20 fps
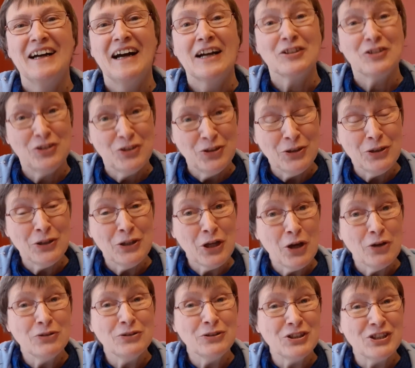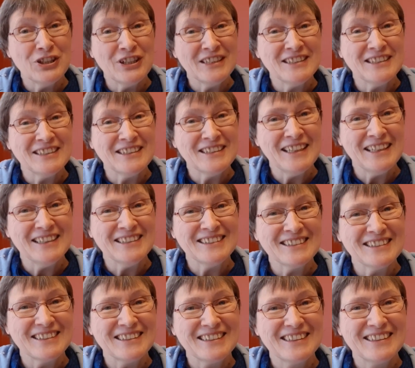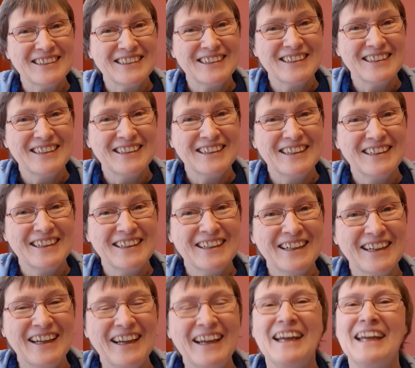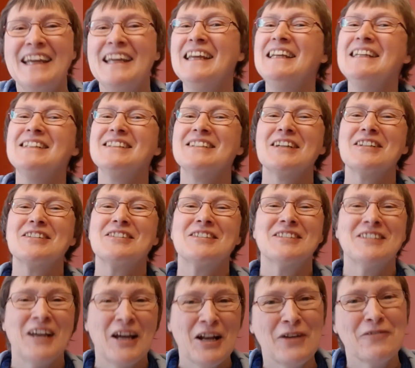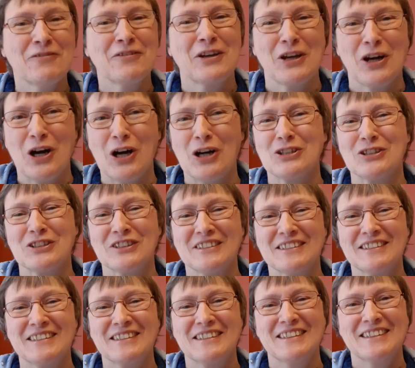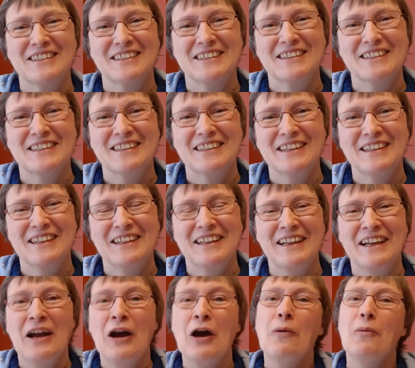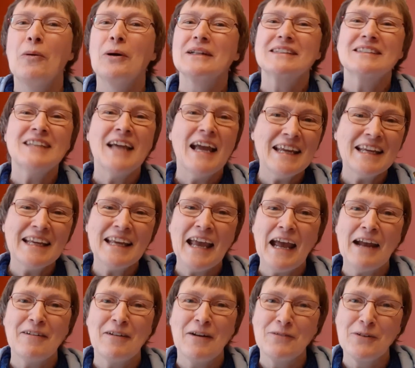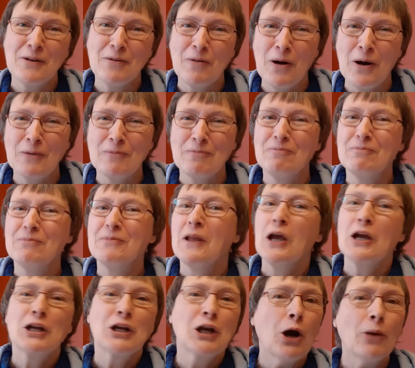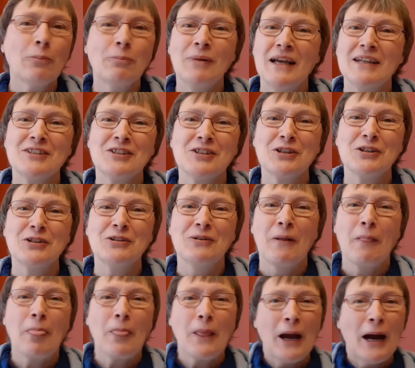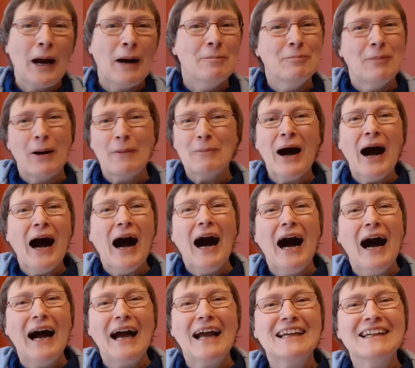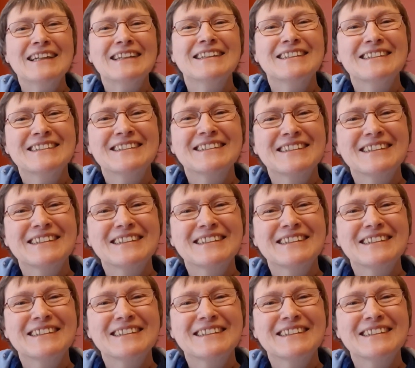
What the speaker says: And do you know who Jesus is? He's the Son of God. Well, take care, everyone. God bless you, and bye-bye.